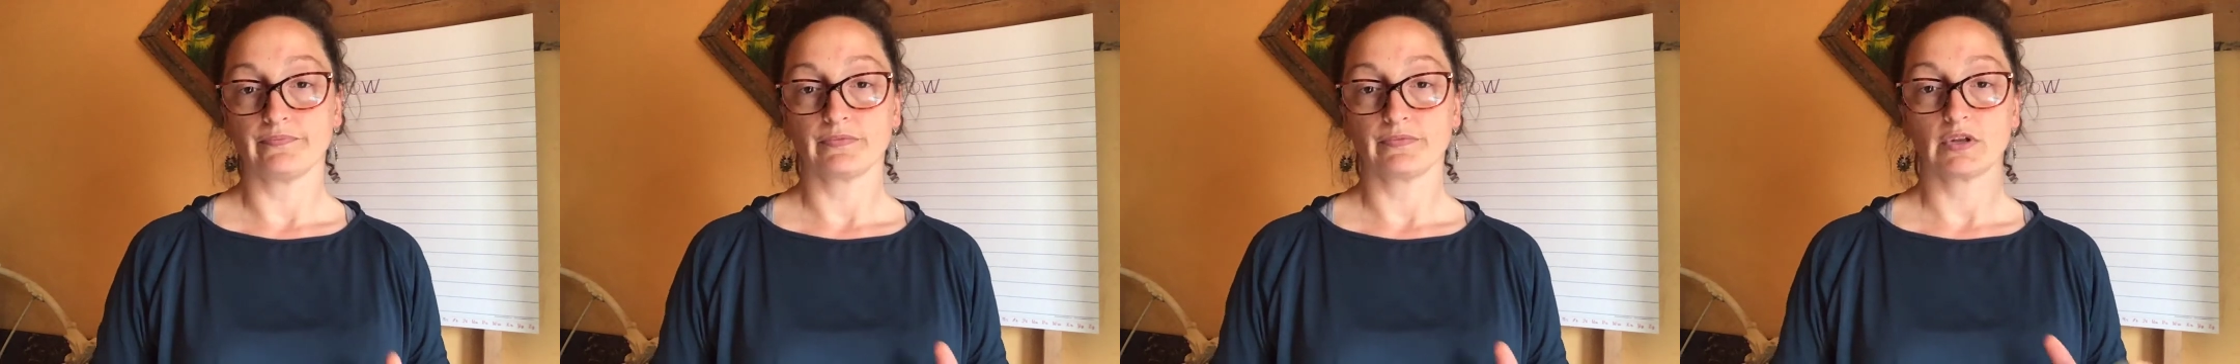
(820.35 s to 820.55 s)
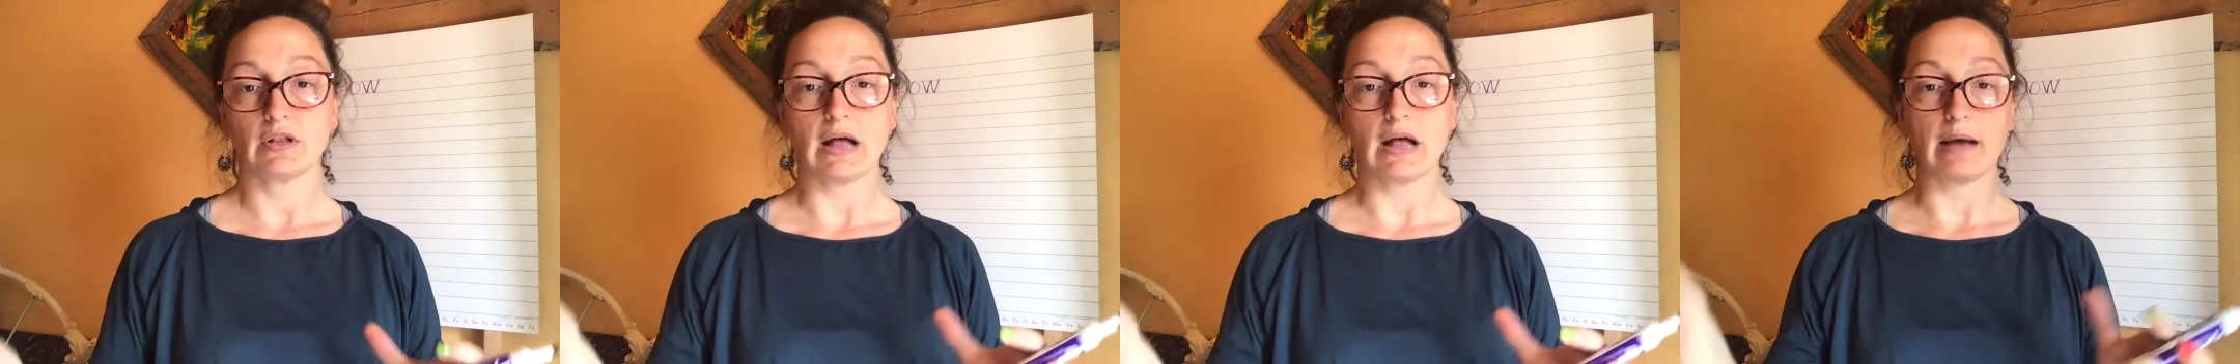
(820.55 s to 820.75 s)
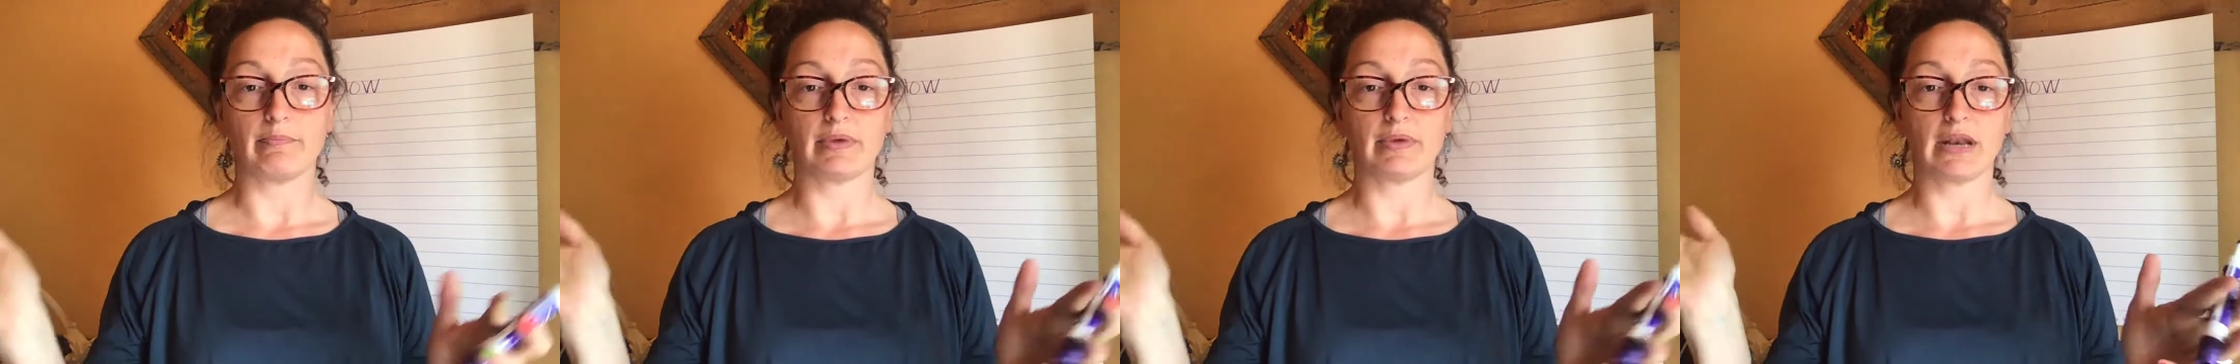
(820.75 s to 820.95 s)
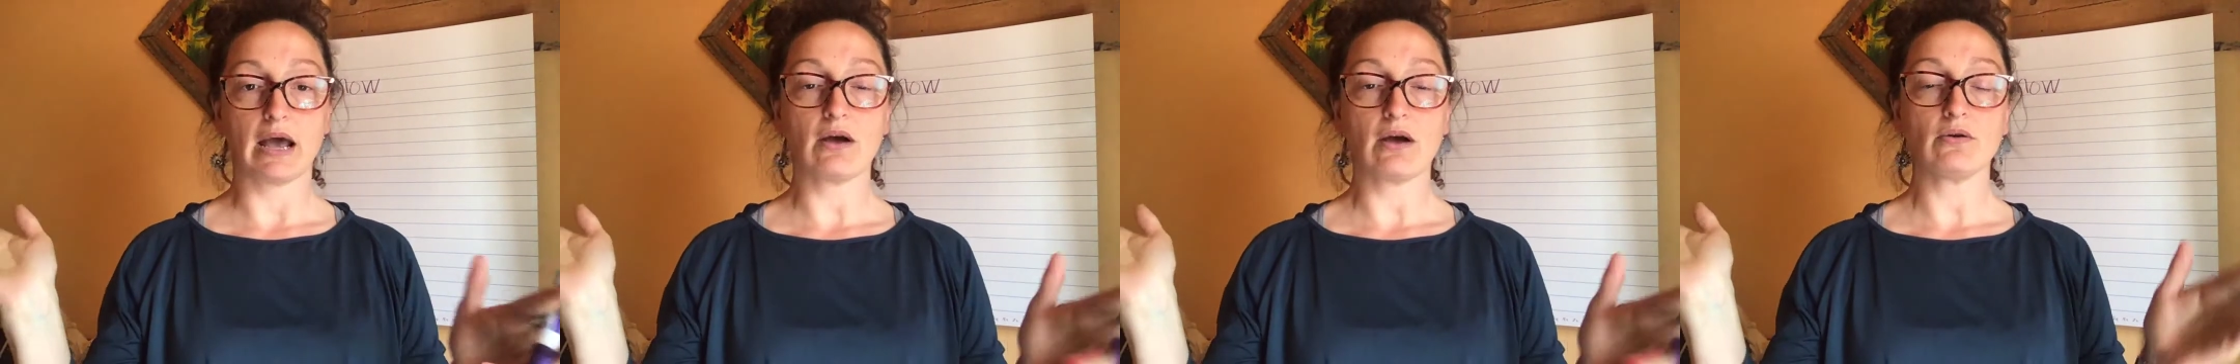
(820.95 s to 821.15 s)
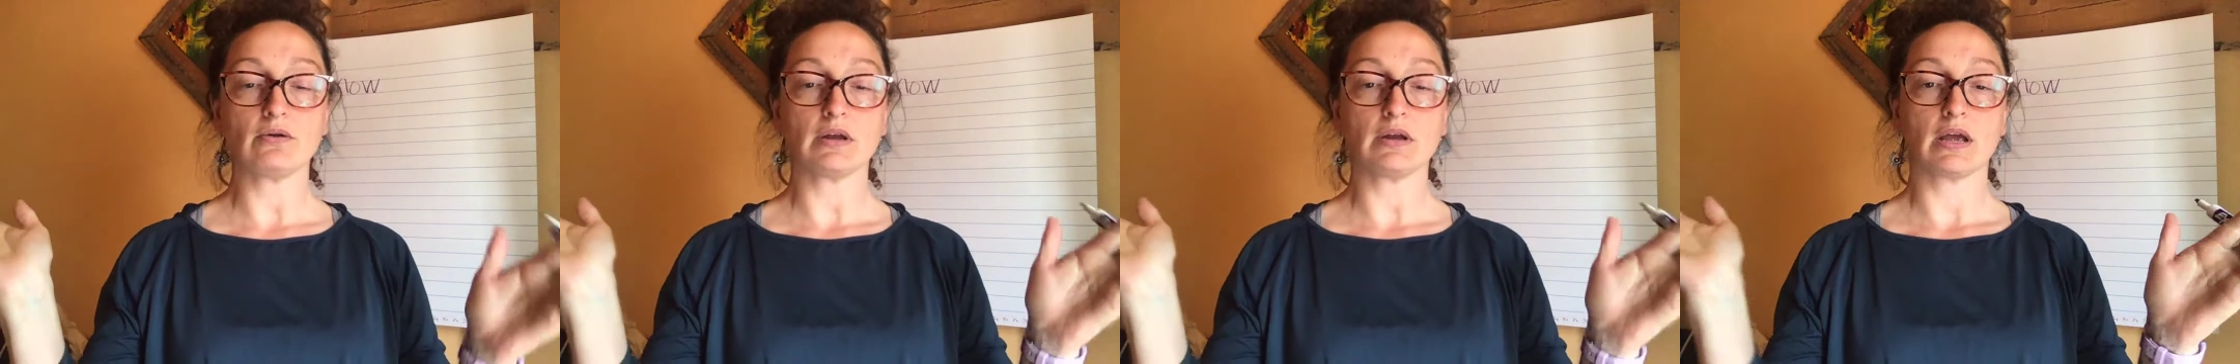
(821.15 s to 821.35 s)
Clap it
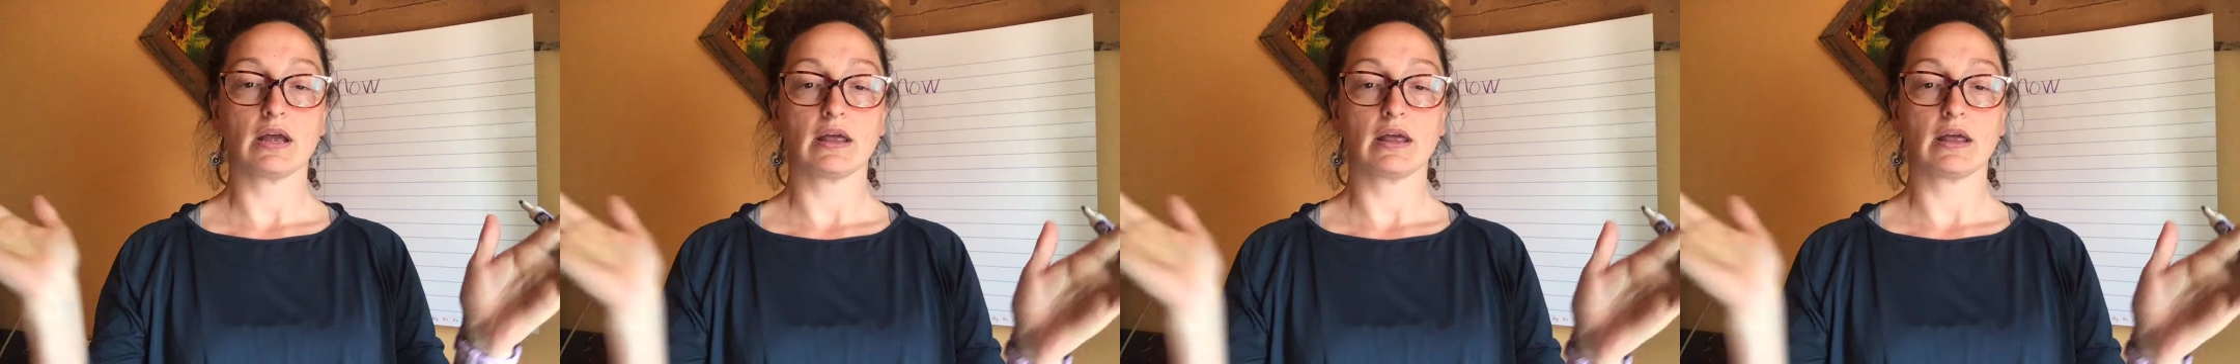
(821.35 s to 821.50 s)
out.